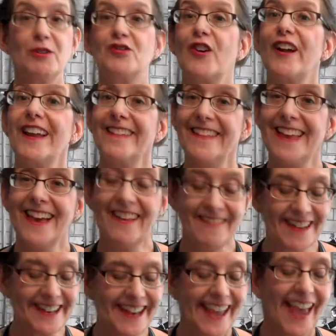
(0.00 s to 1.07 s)
which are in the
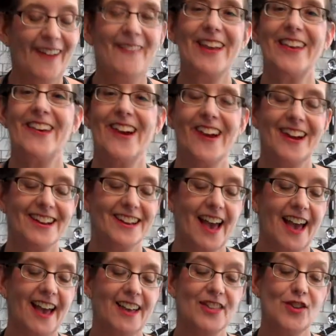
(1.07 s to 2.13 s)
oven, we are
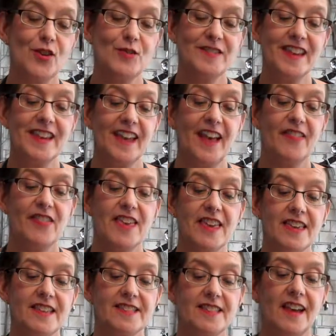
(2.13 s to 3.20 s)
using
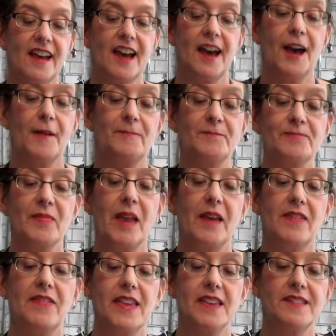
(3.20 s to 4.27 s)
these
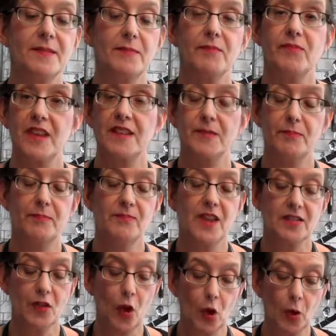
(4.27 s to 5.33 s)

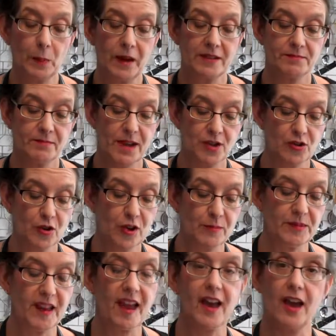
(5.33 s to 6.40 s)
these whole button
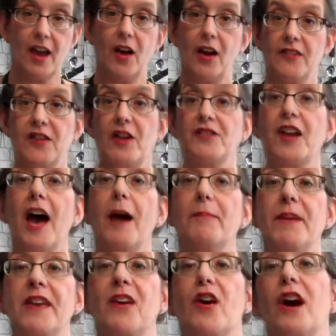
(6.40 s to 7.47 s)
mushrooms as our
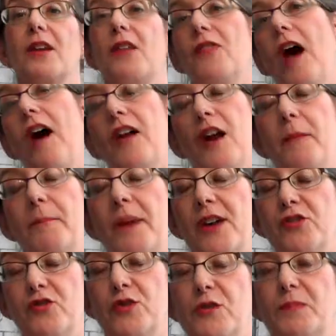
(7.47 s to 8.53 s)
topping on our
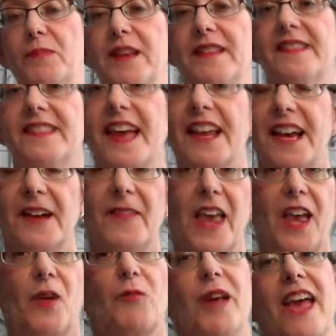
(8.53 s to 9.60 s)
mushroom pizzetta.
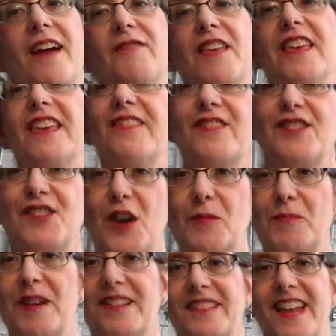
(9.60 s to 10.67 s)
We have the in the
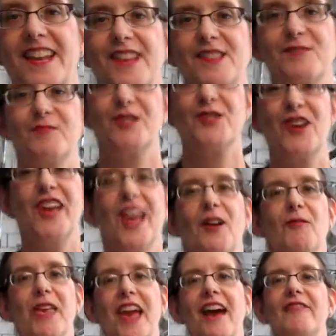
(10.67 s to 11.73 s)
dough pizzettas, which
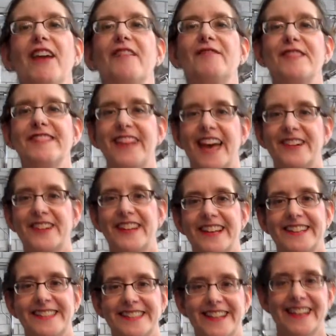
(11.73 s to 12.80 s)
we have every
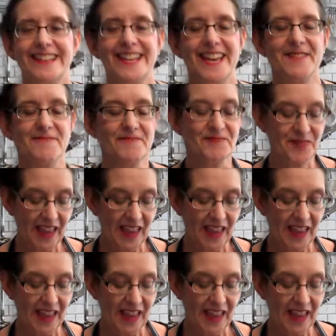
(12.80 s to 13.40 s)
Saturday and Sunday.